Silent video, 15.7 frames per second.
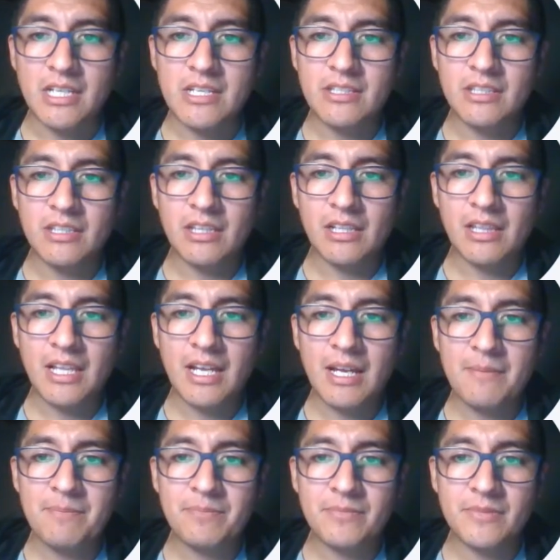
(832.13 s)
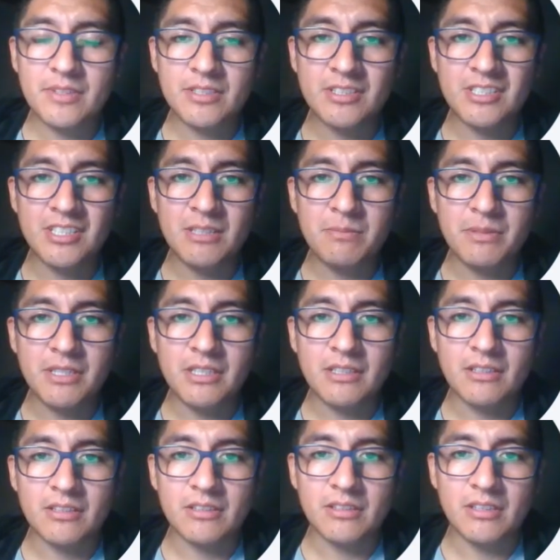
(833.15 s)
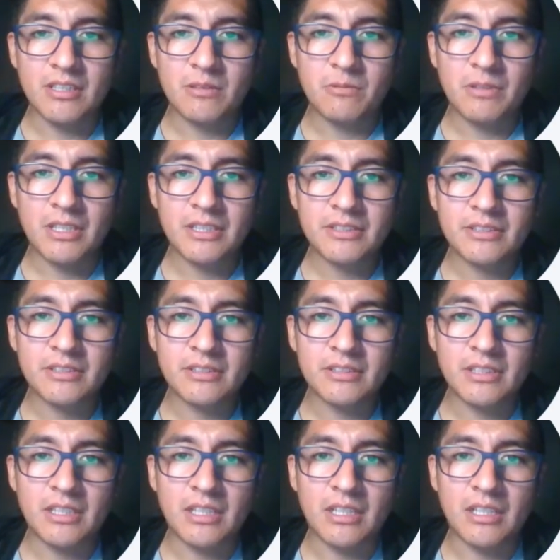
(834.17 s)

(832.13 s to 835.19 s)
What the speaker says: is that the lab CB, it was